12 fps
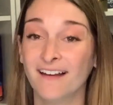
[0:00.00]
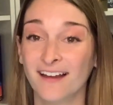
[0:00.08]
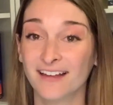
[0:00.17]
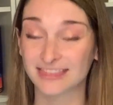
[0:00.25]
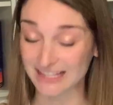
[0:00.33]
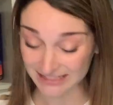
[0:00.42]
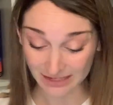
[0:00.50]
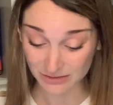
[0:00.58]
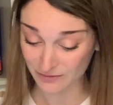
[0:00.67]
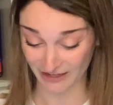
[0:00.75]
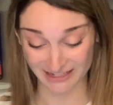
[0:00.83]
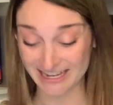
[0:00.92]
This sounds
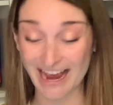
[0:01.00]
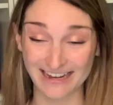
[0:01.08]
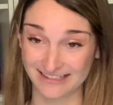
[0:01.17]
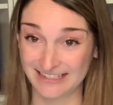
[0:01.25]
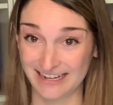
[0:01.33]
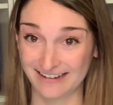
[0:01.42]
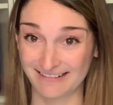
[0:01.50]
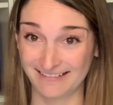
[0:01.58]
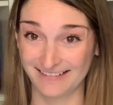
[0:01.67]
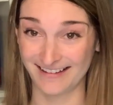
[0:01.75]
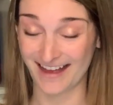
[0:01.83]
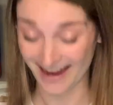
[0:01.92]
fantastic.
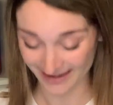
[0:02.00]
I